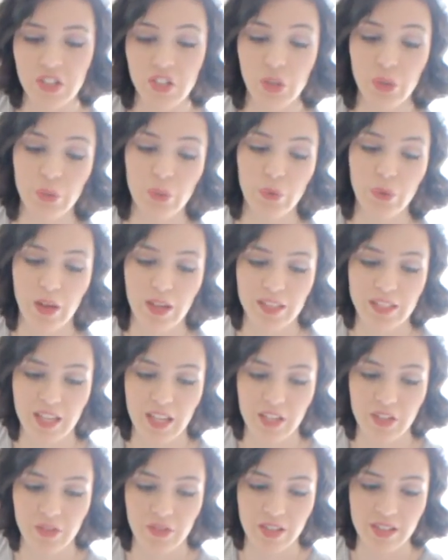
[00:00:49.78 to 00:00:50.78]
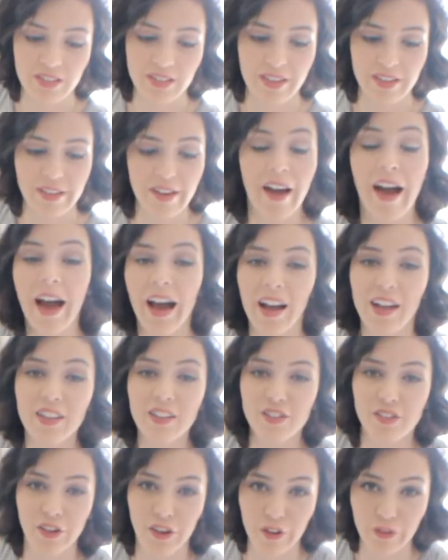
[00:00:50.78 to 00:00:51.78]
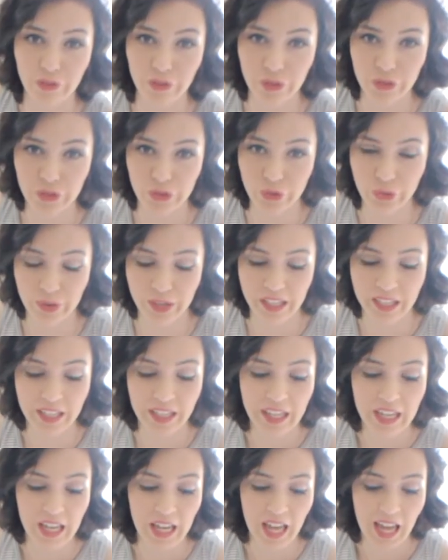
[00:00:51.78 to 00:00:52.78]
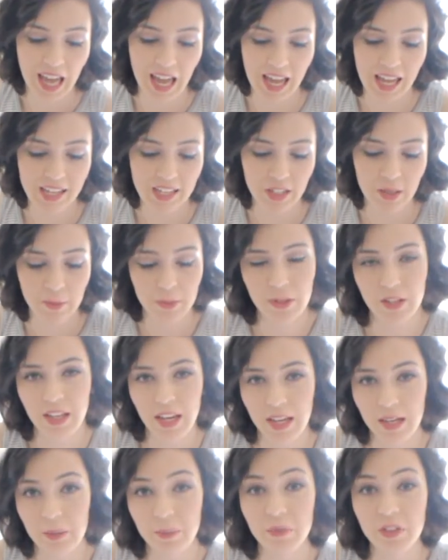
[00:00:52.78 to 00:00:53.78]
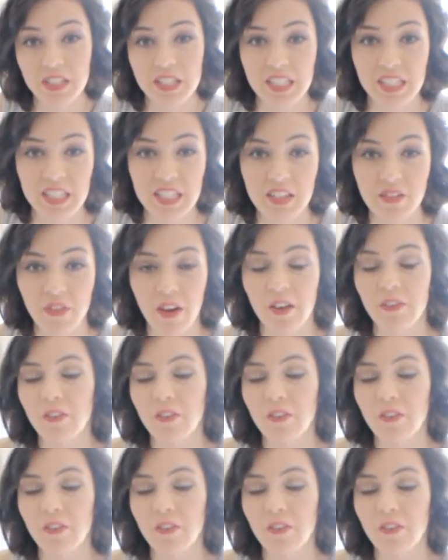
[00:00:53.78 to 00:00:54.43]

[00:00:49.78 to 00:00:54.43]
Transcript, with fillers: two accessories like a hat, scarf, or jewelry and a beauty item for $65.